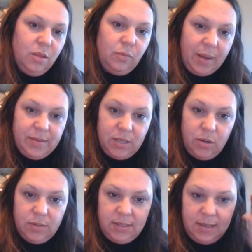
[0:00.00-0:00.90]
The
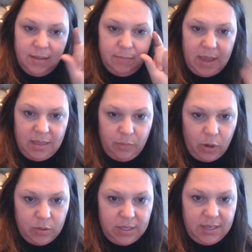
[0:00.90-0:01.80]
ribosomes make the
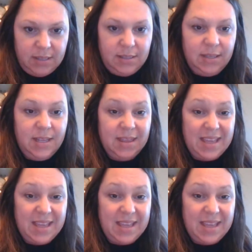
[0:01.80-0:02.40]
proteins,